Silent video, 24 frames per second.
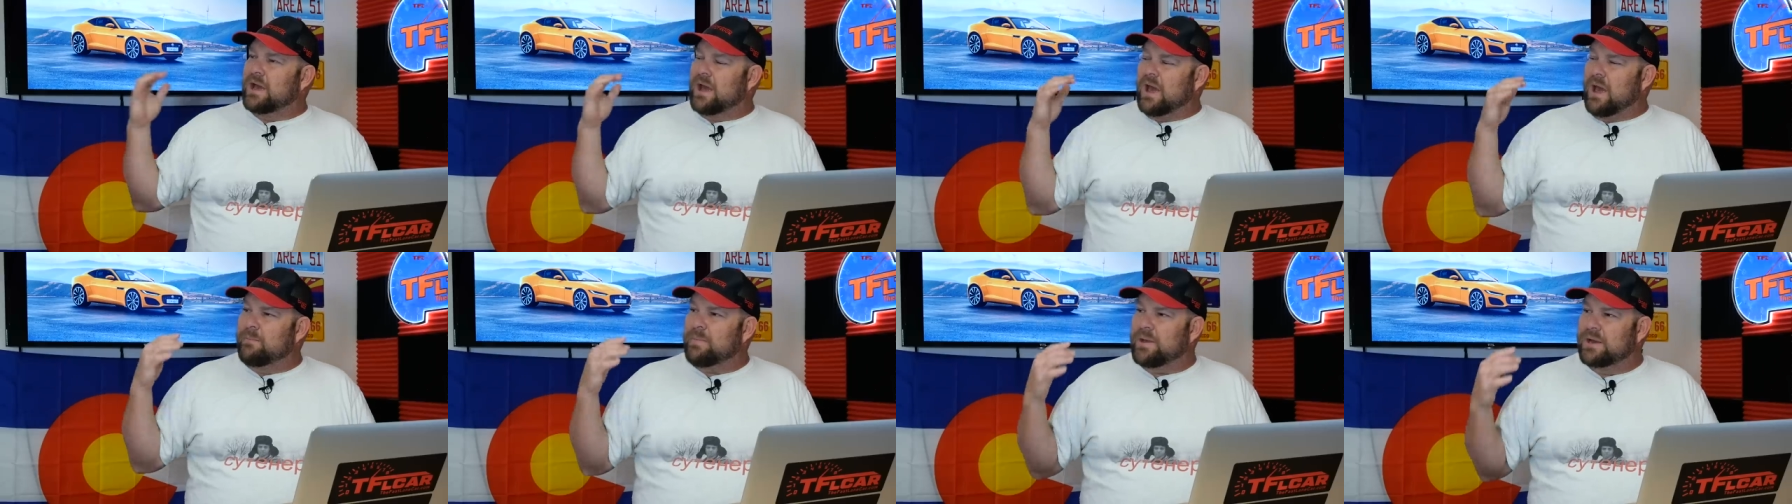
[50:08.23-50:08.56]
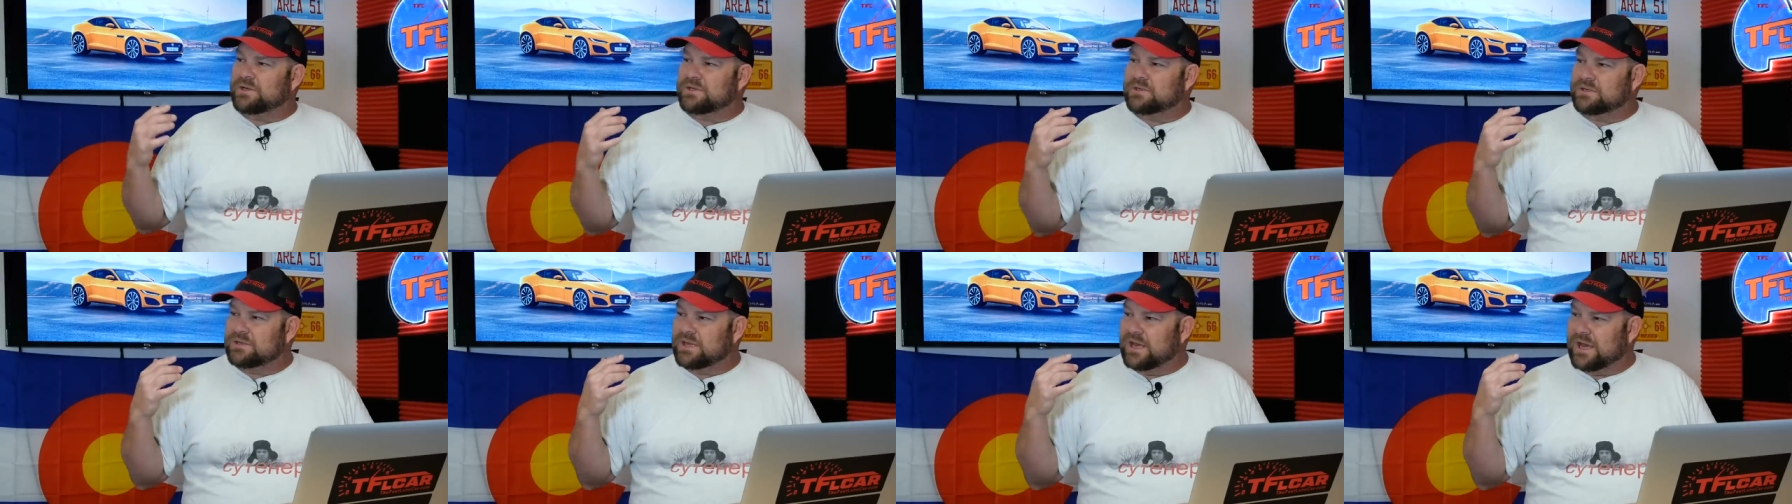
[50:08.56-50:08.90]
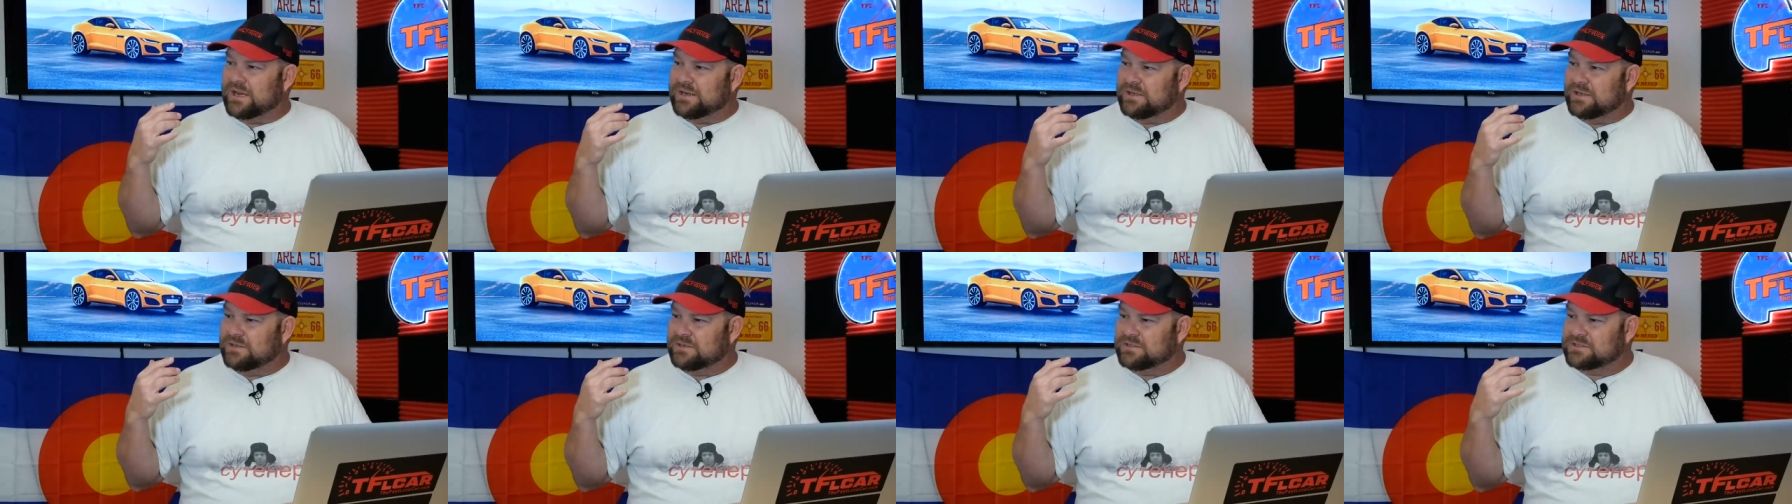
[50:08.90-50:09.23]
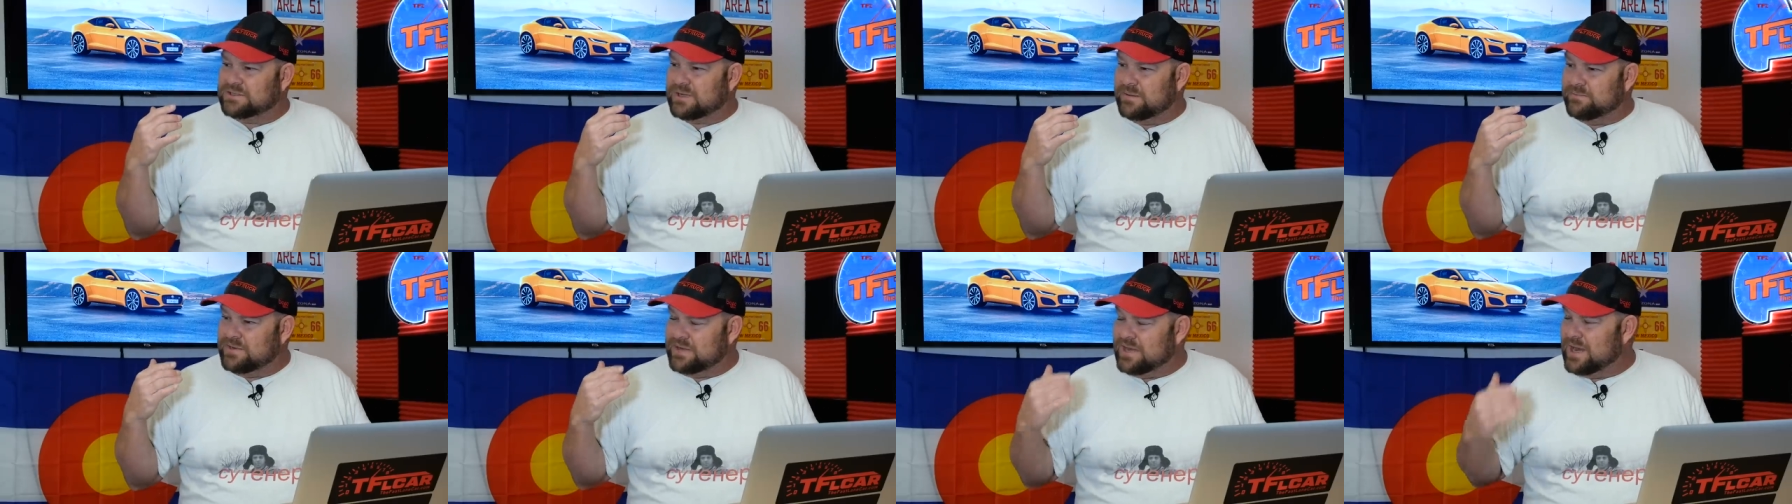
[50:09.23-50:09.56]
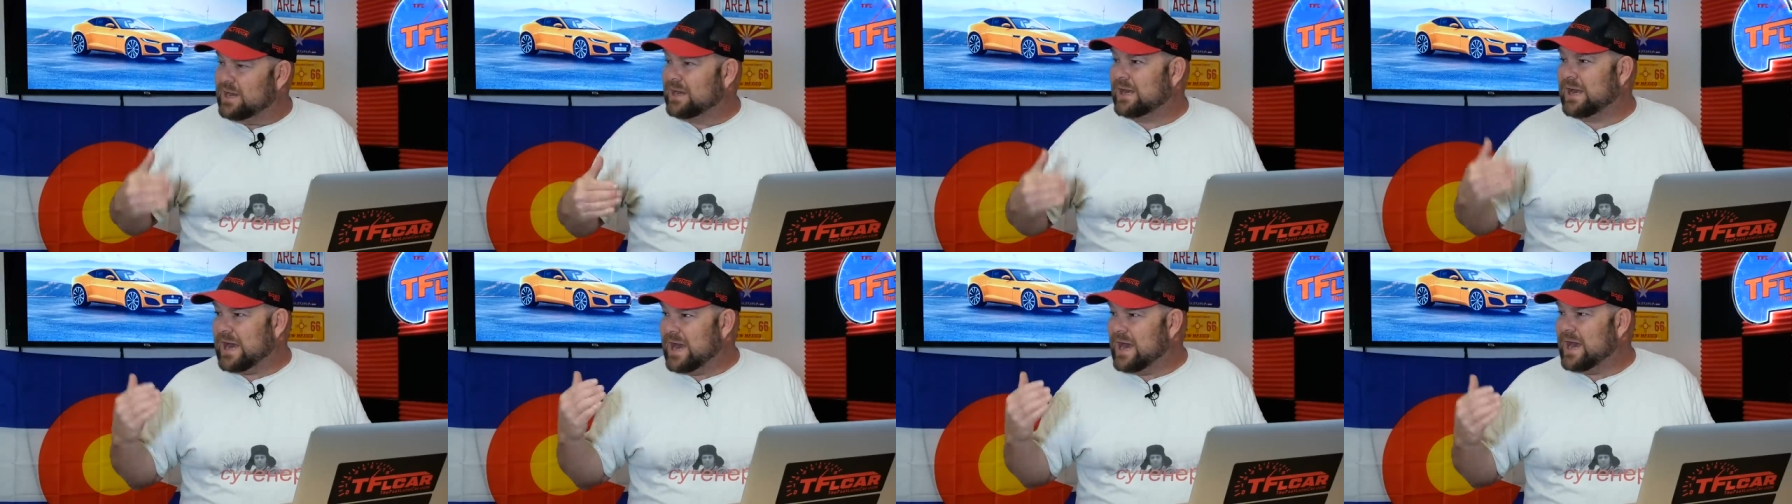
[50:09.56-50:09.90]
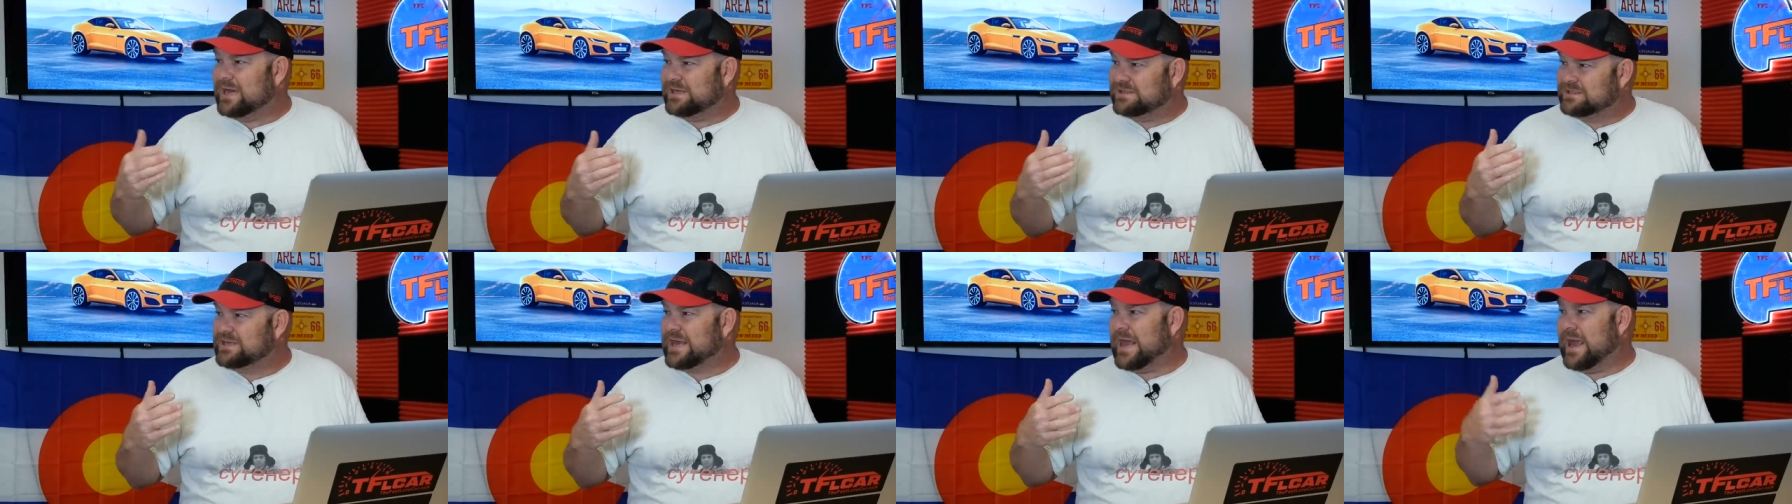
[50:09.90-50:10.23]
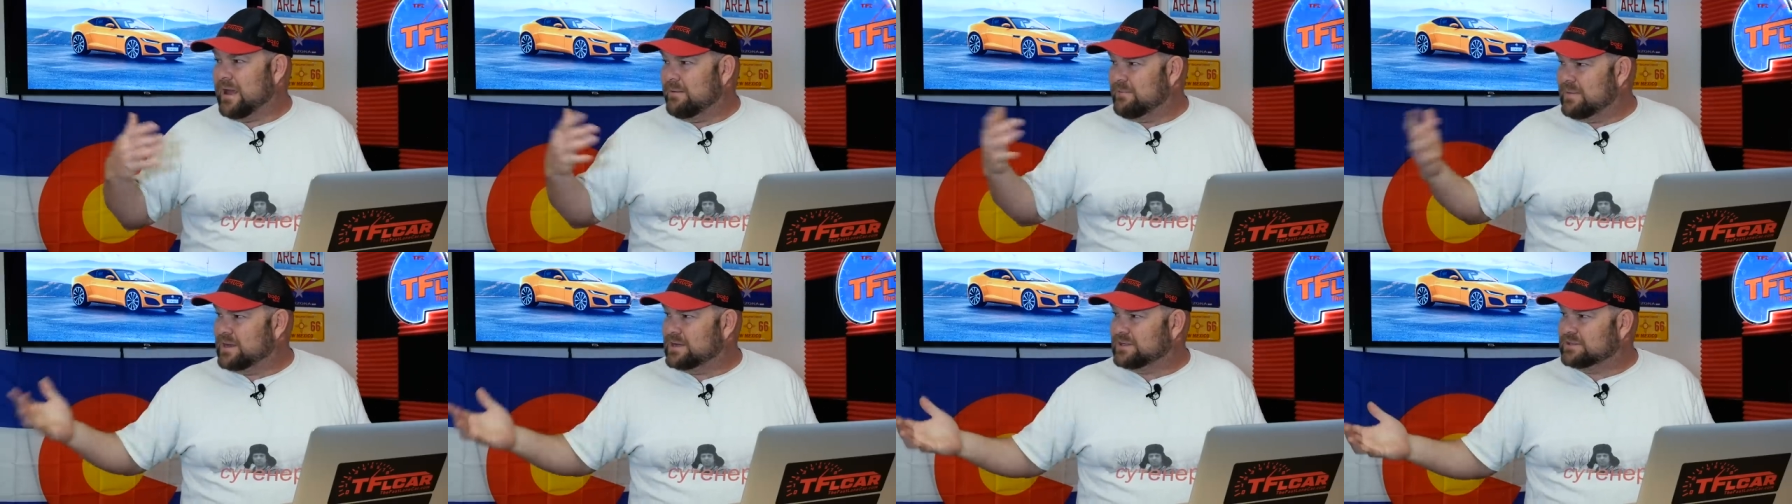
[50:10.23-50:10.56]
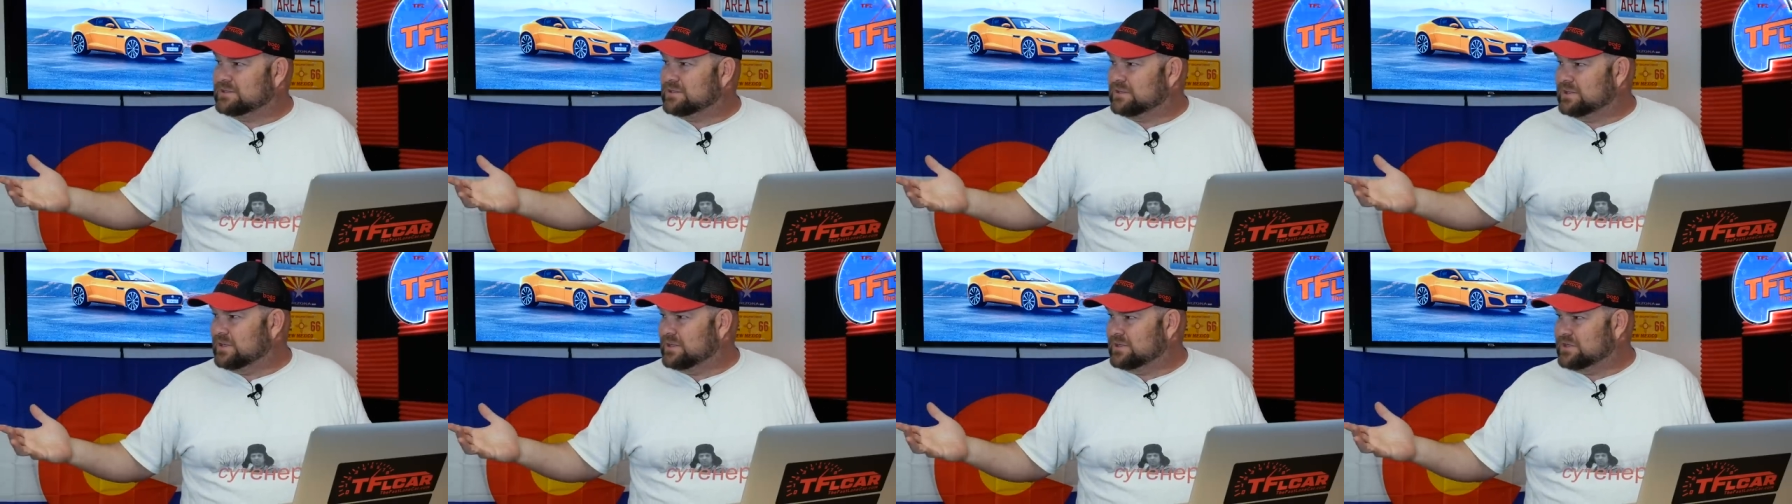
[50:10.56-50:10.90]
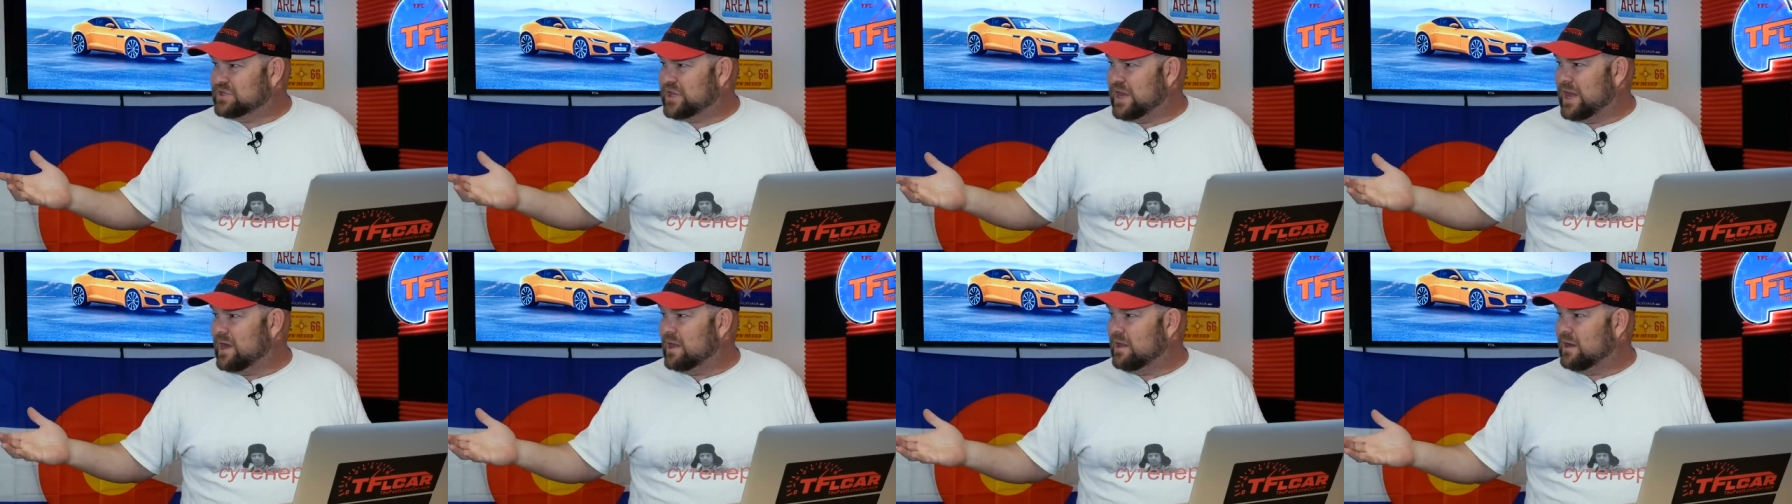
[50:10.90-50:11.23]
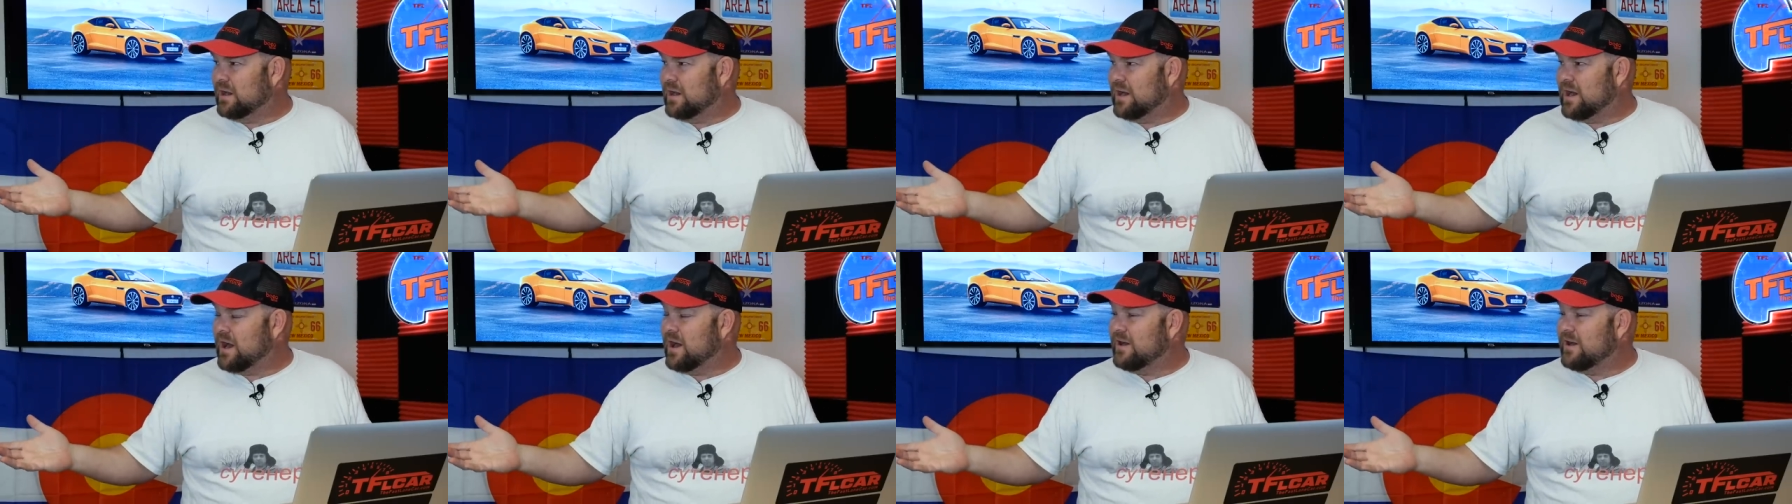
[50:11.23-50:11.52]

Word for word: I picture that some young guys came into the JLR